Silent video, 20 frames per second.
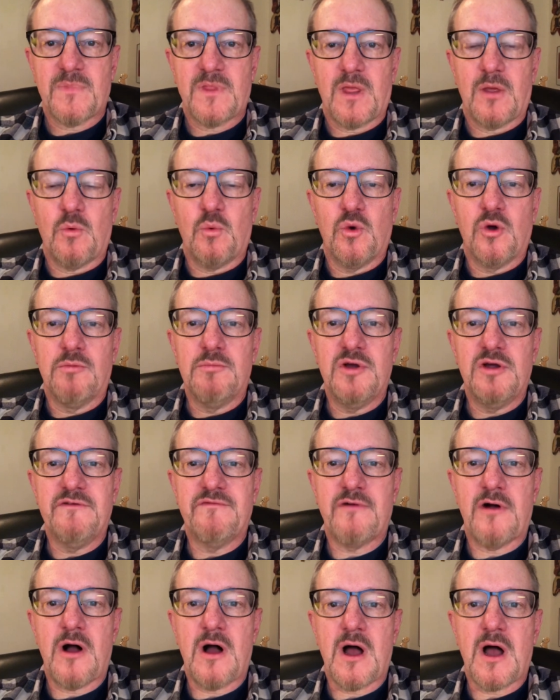we'll
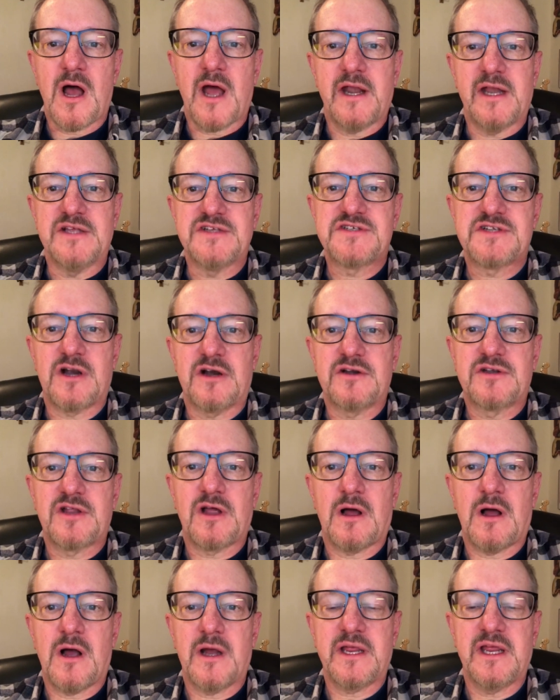move on and start
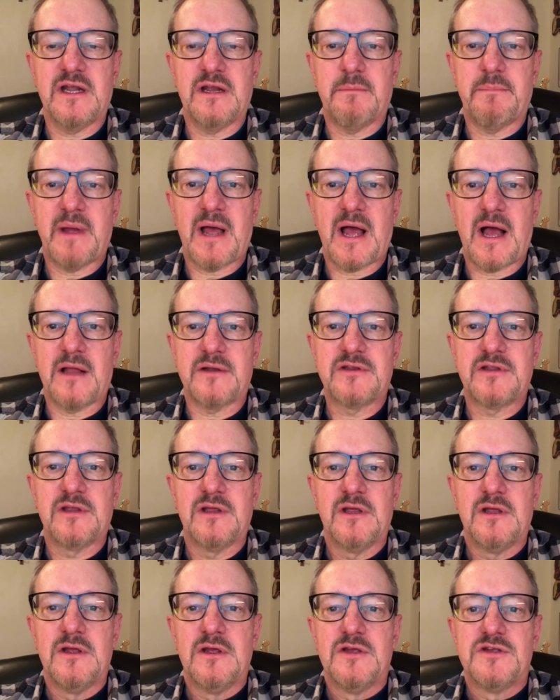talking about
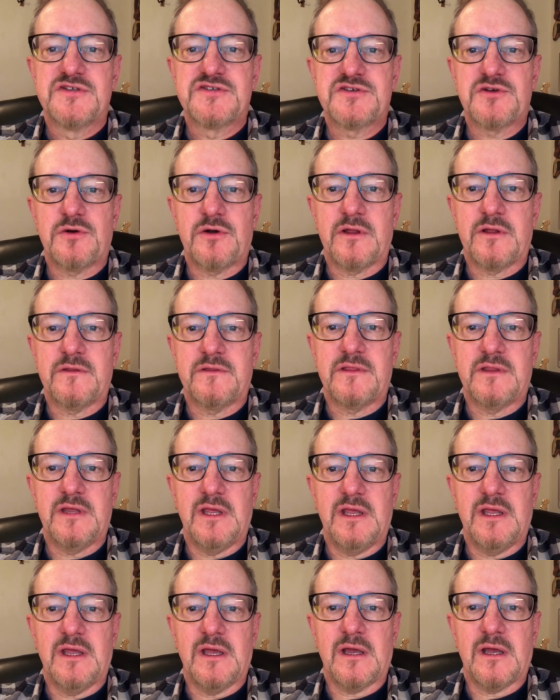sort of
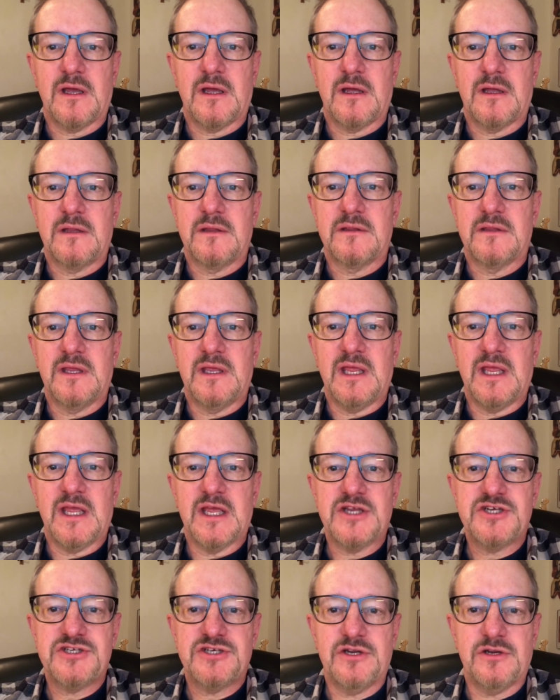the
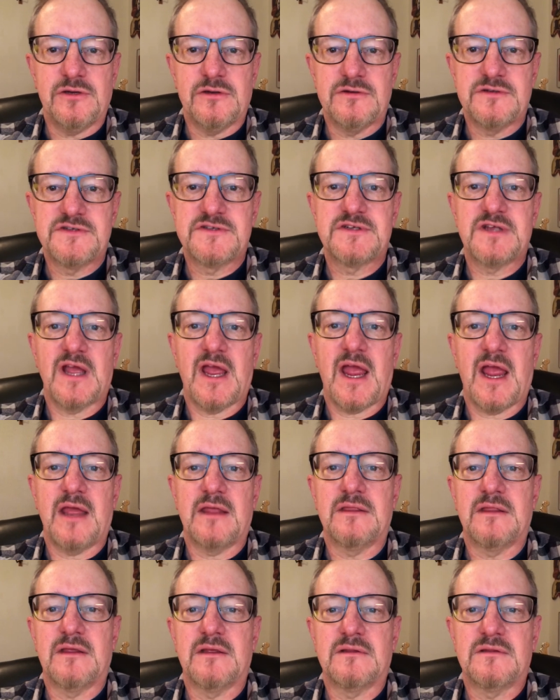issues
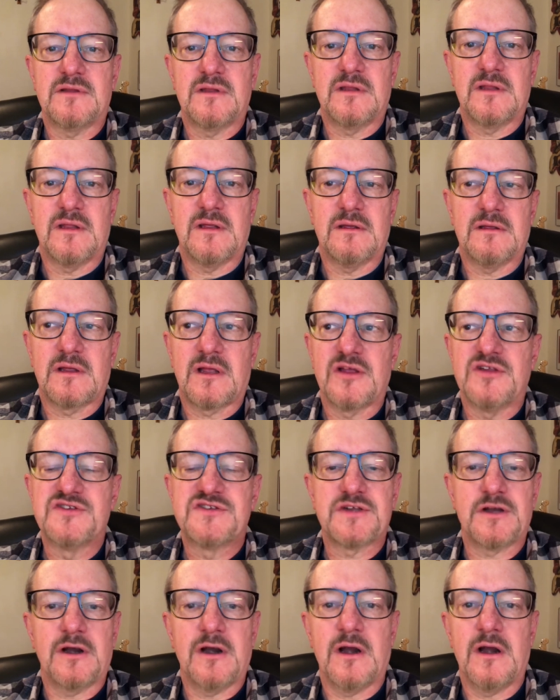and the
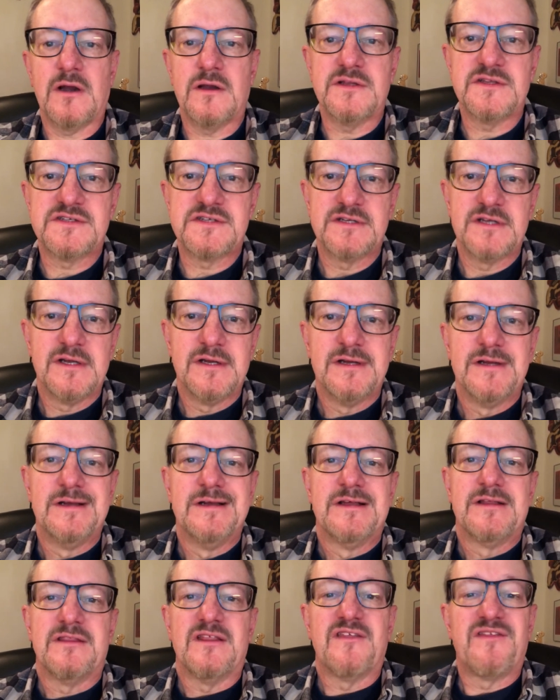concerns,
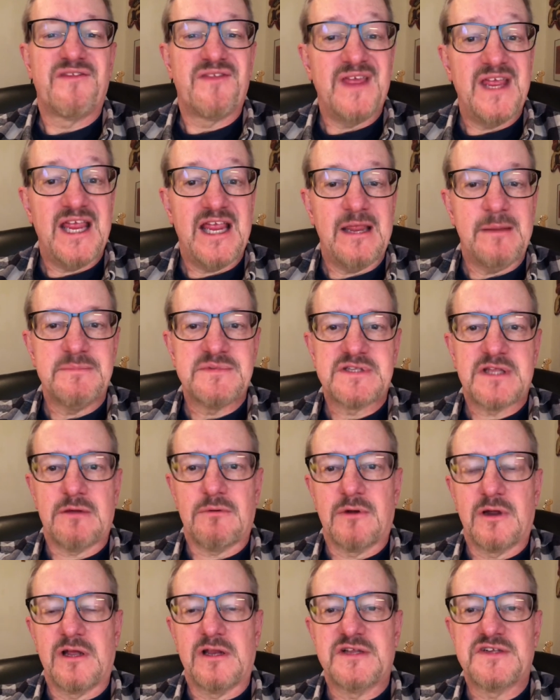the themes that
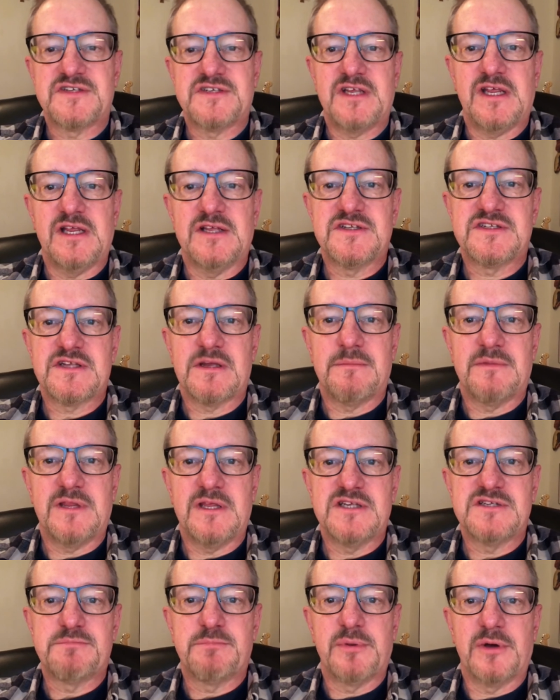we're going to see in some of
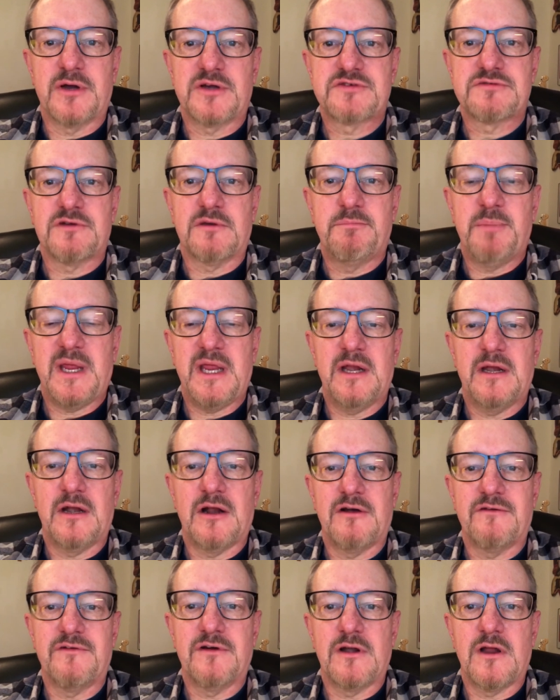these books repeated
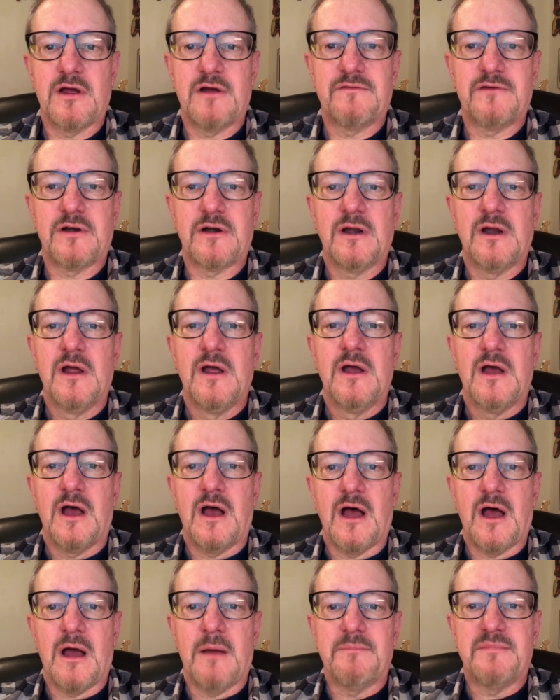over and over
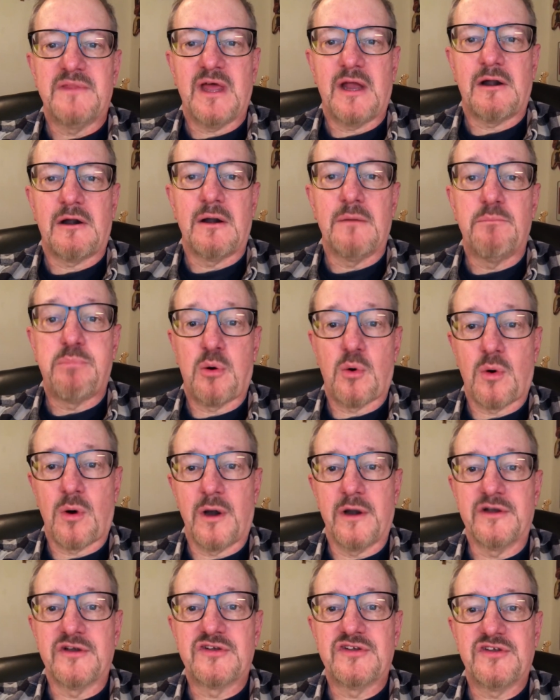that are
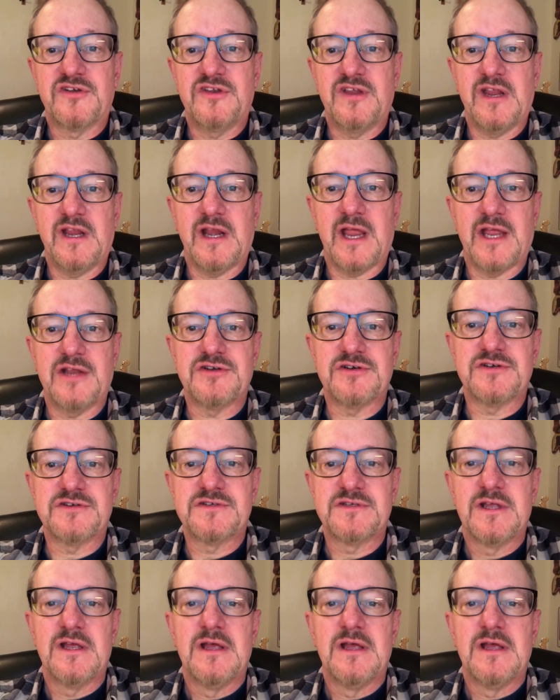important to teenagers